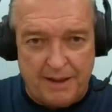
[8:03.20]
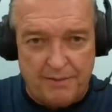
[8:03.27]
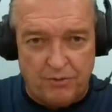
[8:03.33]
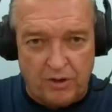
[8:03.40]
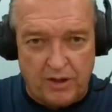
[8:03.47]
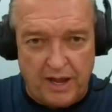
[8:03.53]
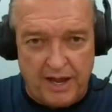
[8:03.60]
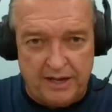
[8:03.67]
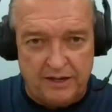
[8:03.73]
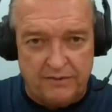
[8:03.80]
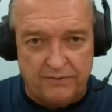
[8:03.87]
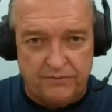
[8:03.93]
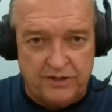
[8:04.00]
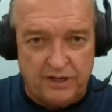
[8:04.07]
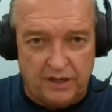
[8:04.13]
Bible kind
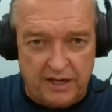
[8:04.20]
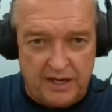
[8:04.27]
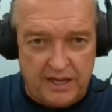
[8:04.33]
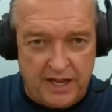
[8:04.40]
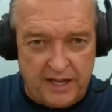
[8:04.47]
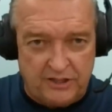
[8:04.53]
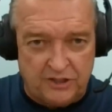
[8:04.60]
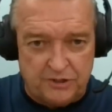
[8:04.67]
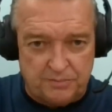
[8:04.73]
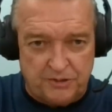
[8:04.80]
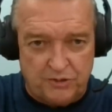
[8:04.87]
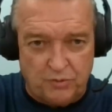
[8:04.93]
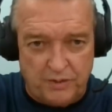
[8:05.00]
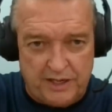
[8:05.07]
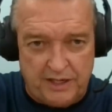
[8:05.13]
of delineates
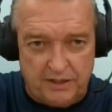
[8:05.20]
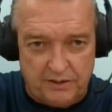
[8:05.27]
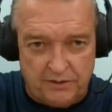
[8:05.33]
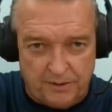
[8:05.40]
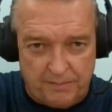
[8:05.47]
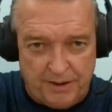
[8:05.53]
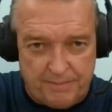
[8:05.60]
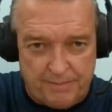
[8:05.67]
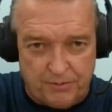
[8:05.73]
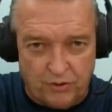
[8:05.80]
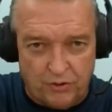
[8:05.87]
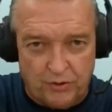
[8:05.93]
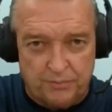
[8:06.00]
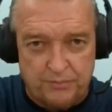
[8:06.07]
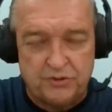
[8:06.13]
between the people
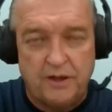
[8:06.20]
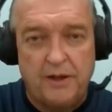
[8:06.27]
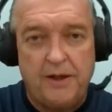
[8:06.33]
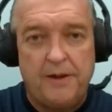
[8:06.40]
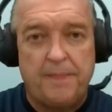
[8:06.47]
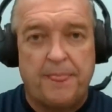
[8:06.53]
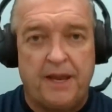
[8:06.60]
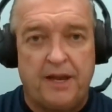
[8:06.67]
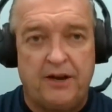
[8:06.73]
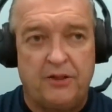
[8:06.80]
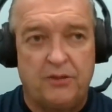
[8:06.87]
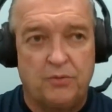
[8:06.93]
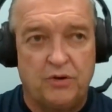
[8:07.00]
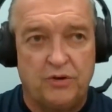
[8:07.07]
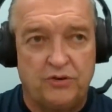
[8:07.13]
groups. In
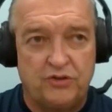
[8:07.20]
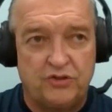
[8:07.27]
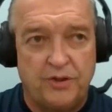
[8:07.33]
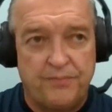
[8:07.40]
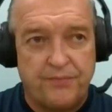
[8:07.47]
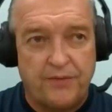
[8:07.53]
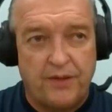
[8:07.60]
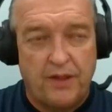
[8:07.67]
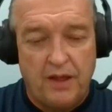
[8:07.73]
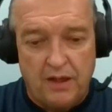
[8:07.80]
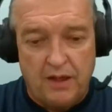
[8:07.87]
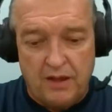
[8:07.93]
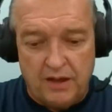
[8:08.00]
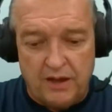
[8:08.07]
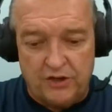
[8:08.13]
other words,
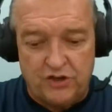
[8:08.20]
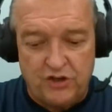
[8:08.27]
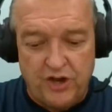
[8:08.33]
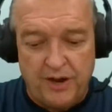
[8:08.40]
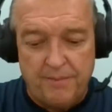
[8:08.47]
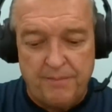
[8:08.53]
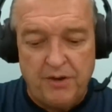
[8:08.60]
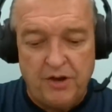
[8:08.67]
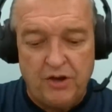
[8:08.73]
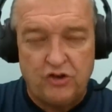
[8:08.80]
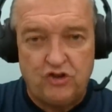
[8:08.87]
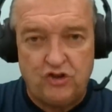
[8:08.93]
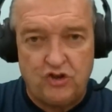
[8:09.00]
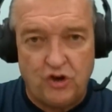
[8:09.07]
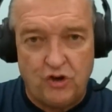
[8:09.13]
Hashem
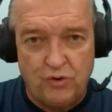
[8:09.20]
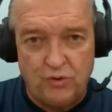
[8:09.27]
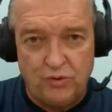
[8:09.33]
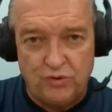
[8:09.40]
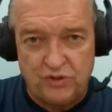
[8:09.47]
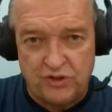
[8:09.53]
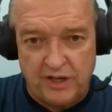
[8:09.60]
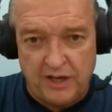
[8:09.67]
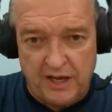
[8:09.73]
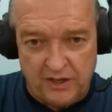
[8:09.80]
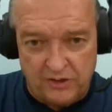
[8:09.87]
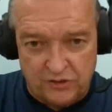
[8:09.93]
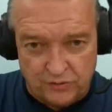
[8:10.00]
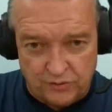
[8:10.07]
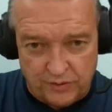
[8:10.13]
chose
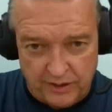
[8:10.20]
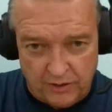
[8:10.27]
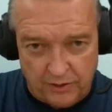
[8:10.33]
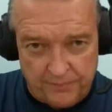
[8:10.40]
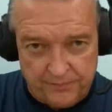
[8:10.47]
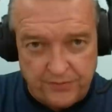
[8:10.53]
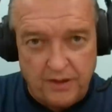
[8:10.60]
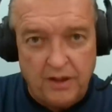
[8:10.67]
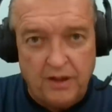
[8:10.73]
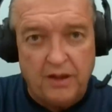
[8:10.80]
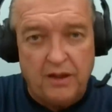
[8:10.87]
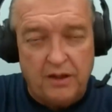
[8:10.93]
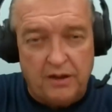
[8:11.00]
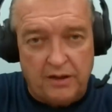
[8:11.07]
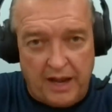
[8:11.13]
Israel,
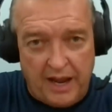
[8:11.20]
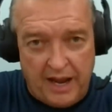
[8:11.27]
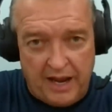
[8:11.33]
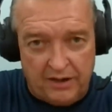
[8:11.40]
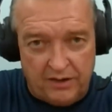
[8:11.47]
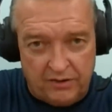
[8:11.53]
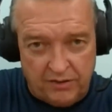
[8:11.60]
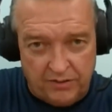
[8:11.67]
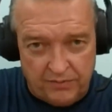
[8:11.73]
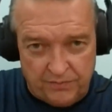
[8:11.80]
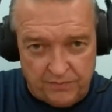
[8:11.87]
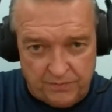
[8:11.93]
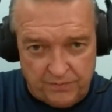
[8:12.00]
and